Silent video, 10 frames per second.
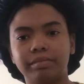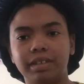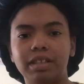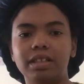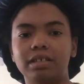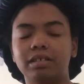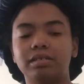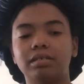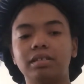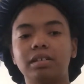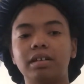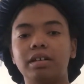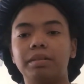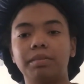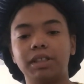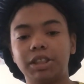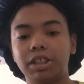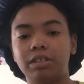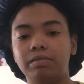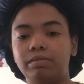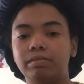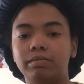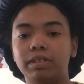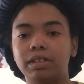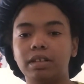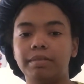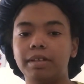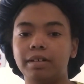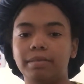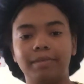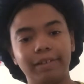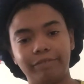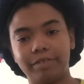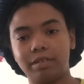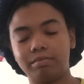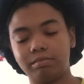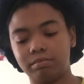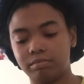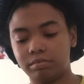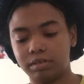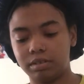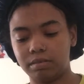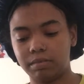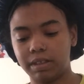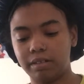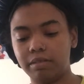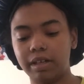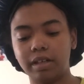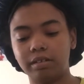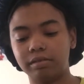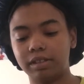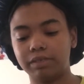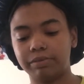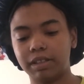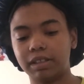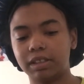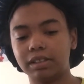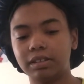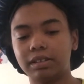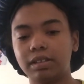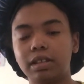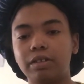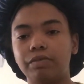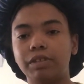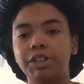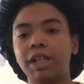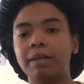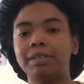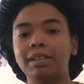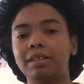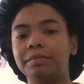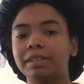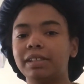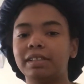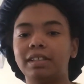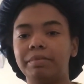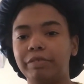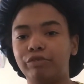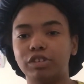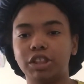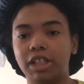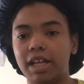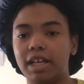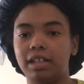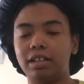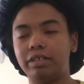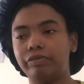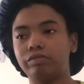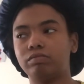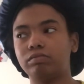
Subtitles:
Yeah, but she went to go be her boyfriend. So I'm like, okay, cool, that's fine, cause we chopped it up and everything before she had left.